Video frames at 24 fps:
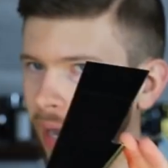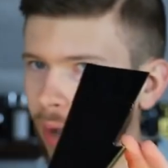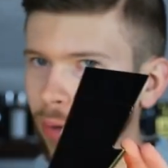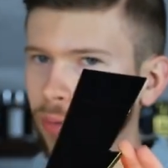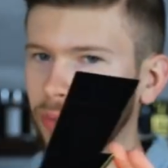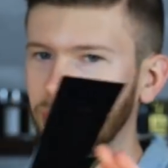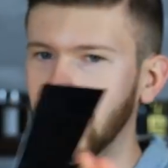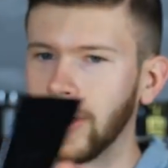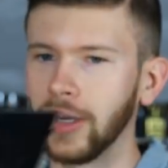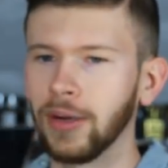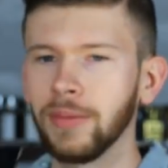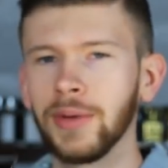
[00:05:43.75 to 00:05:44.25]

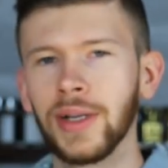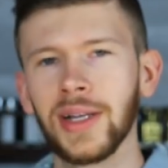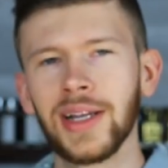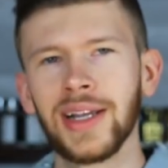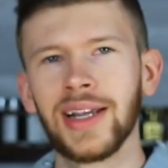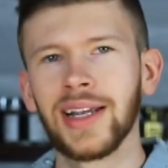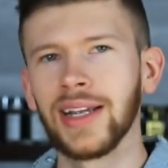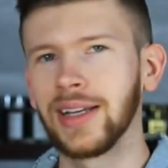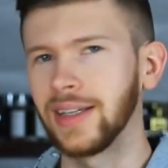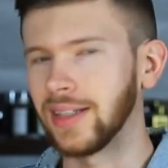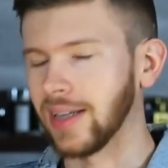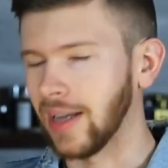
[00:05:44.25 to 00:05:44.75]
out there.
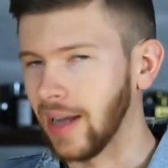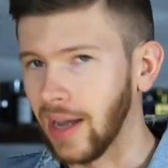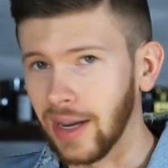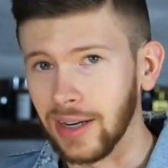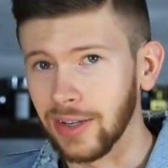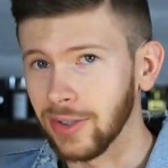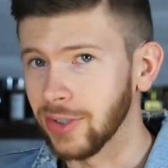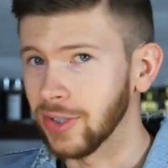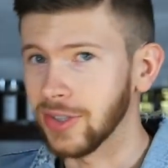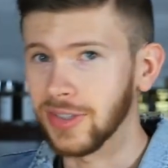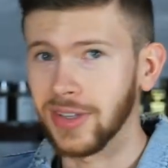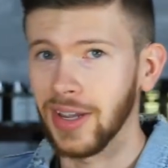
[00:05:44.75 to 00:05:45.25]

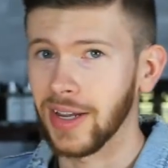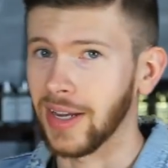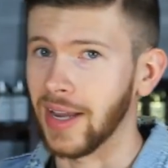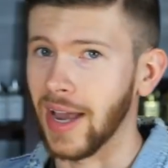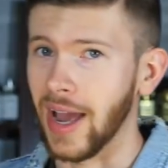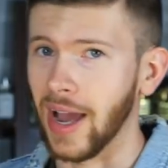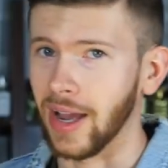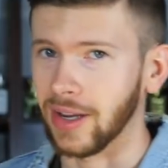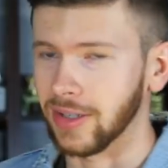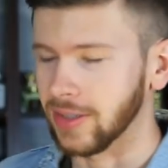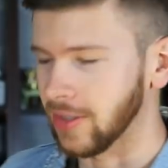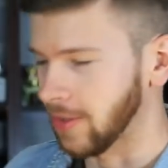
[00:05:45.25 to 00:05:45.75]
Kind of just like
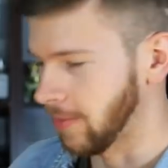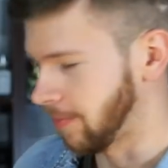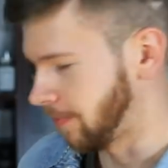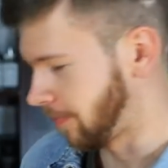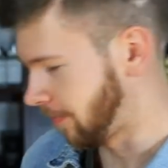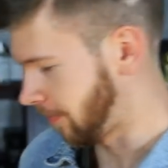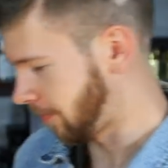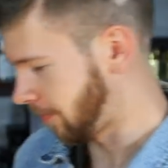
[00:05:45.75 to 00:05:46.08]
Axe.